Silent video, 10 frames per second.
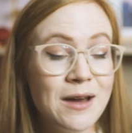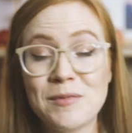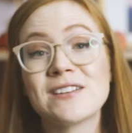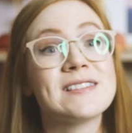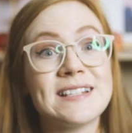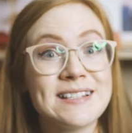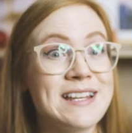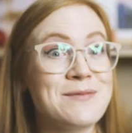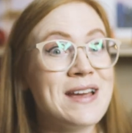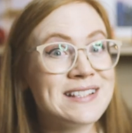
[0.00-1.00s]
because this is
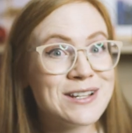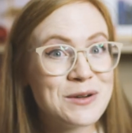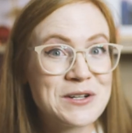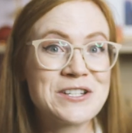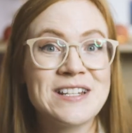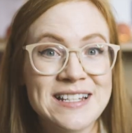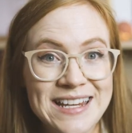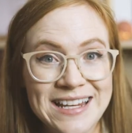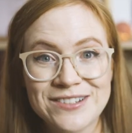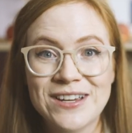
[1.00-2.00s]
an amazing
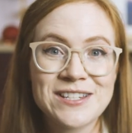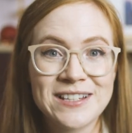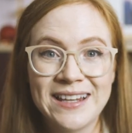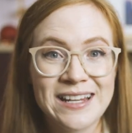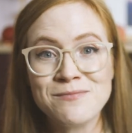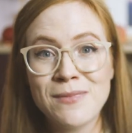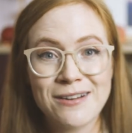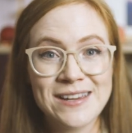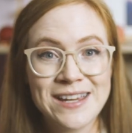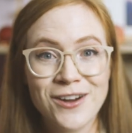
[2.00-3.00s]
opportunity to actually like
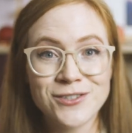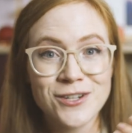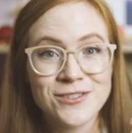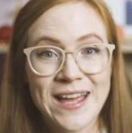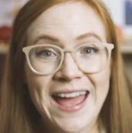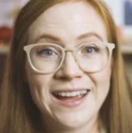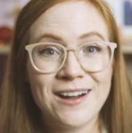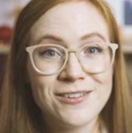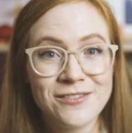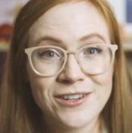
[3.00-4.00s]
Marie Kondo the heck
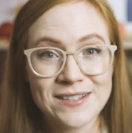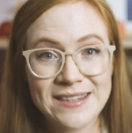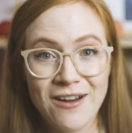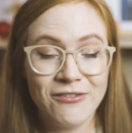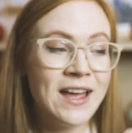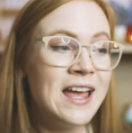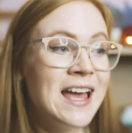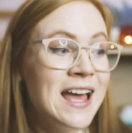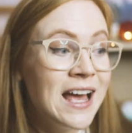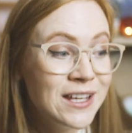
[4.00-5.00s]
out of your
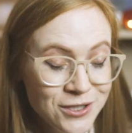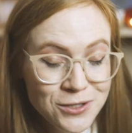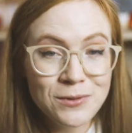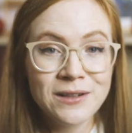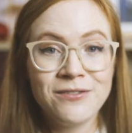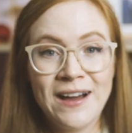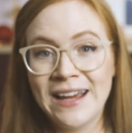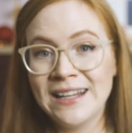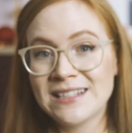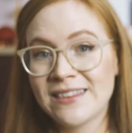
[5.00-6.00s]
stuff, you will
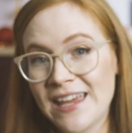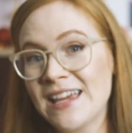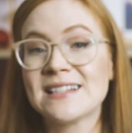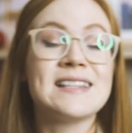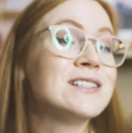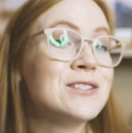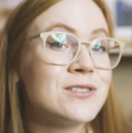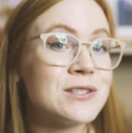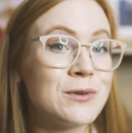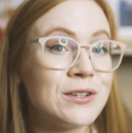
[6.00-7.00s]
find things that you
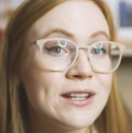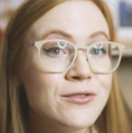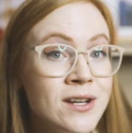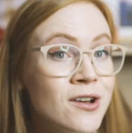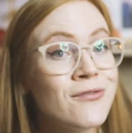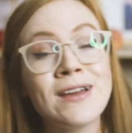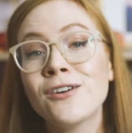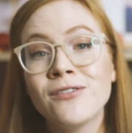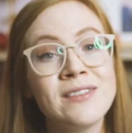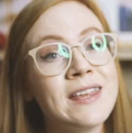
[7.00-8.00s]
just want to get rid of, and
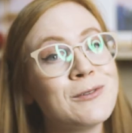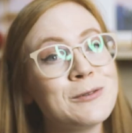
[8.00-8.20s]
often they